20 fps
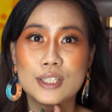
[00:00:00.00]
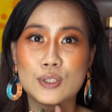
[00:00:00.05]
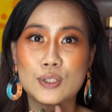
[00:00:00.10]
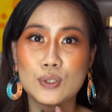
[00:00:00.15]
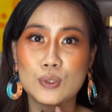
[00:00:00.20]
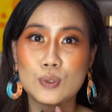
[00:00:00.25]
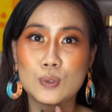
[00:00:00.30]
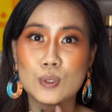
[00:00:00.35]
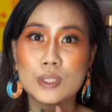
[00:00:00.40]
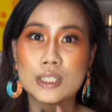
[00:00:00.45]

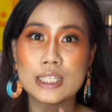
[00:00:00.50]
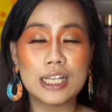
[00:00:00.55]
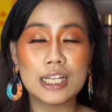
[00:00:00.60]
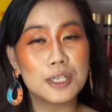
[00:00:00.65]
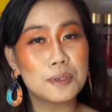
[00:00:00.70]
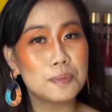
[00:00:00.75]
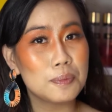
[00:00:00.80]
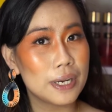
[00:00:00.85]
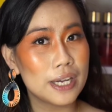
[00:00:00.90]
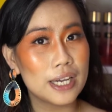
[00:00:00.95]
to
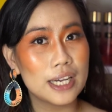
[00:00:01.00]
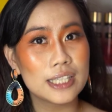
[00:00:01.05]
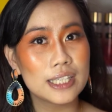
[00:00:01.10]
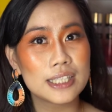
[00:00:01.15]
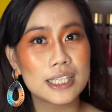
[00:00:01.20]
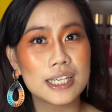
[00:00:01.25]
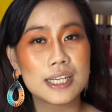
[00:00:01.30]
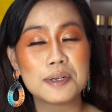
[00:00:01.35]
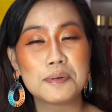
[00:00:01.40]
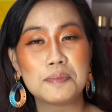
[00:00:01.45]
celebrate
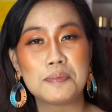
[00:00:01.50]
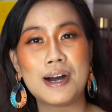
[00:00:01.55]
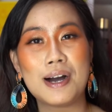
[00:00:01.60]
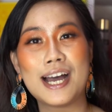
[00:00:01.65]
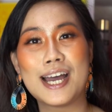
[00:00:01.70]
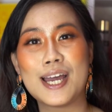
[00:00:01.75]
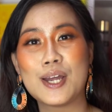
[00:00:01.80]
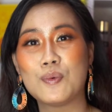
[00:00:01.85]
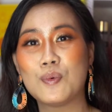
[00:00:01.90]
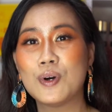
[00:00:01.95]

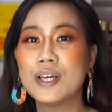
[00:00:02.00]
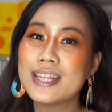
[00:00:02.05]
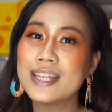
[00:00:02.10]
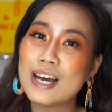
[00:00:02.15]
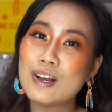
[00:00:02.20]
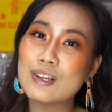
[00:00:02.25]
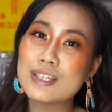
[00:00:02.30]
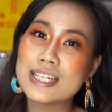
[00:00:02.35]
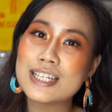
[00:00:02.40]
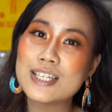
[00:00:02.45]
my 1,000
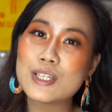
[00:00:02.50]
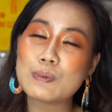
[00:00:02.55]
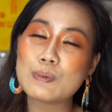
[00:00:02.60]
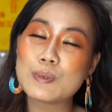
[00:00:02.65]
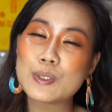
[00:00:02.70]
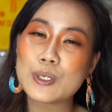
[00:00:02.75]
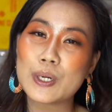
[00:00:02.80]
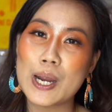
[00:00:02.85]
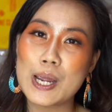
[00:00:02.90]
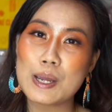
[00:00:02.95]

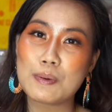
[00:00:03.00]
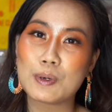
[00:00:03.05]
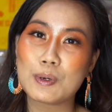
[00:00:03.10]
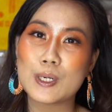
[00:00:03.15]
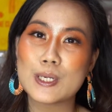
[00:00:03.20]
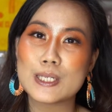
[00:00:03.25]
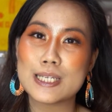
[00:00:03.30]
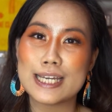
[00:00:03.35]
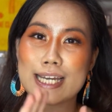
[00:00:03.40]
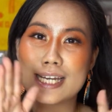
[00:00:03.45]

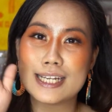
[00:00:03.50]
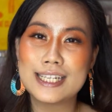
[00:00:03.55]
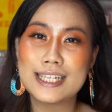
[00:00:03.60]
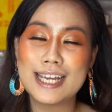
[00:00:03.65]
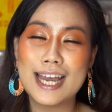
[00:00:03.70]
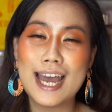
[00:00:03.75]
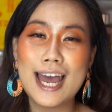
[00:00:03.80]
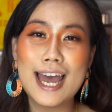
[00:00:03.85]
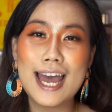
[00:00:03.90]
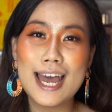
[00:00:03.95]
subscribers, and
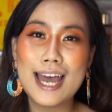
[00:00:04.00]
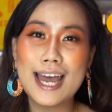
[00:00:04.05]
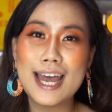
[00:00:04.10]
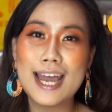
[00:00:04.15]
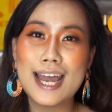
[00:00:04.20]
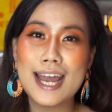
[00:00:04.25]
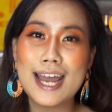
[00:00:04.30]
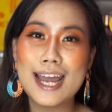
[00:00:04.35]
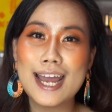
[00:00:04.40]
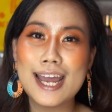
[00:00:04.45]

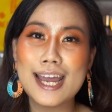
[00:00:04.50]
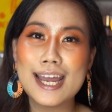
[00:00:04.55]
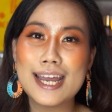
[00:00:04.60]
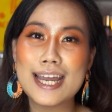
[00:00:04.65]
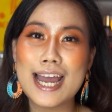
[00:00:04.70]
yay!